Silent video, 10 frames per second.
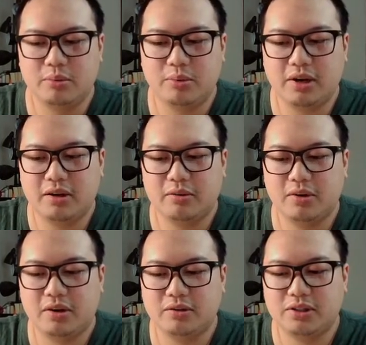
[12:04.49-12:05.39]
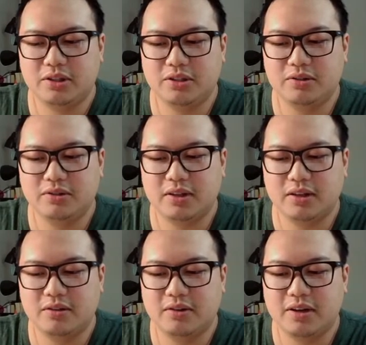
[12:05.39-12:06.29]
But what I was trying to do is
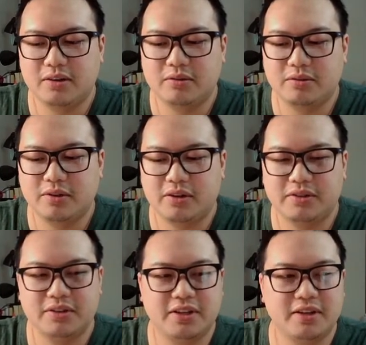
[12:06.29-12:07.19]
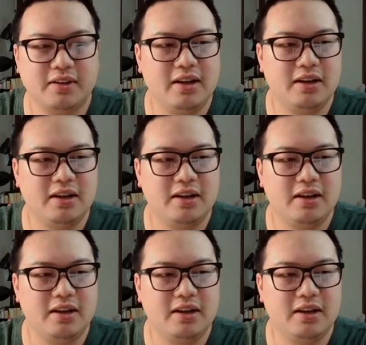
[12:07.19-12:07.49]
like create a revolving thing